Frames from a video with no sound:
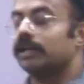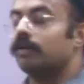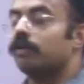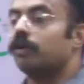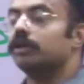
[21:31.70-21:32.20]

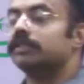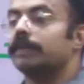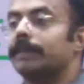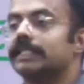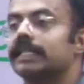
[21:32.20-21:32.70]
now holds
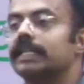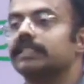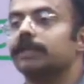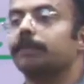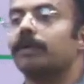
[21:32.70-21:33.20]
the
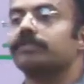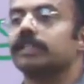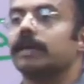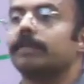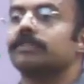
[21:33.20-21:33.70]
presidency of
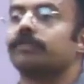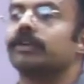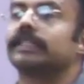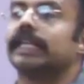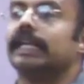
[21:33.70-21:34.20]
CMS
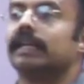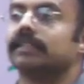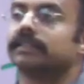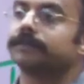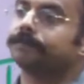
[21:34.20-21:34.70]
for 3
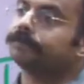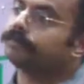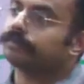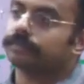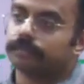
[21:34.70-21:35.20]
years.
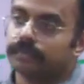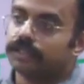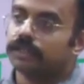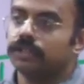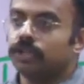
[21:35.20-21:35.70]

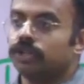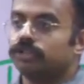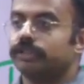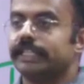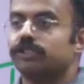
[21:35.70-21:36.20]

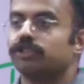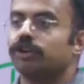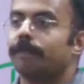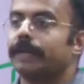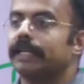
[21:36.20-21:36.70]
So this
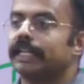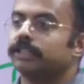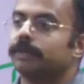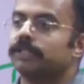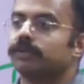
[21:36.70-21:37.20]
COP
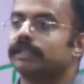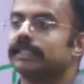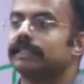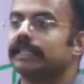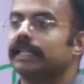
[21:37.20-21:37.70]
takes place
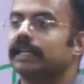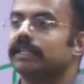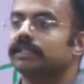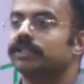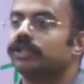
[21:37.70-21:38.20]
once in 3
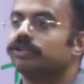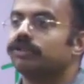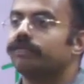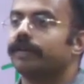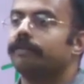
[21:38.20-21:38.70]
years.
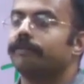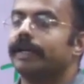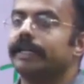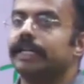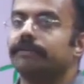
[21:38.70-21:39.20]
So from
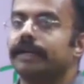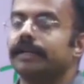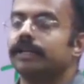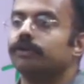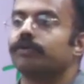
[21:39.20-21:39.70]

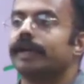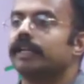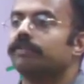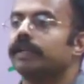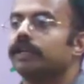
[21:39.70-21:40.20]
2020 to
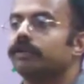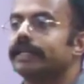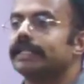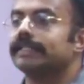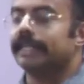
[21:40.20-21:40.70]
2022,
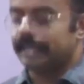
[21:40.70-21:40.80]
it is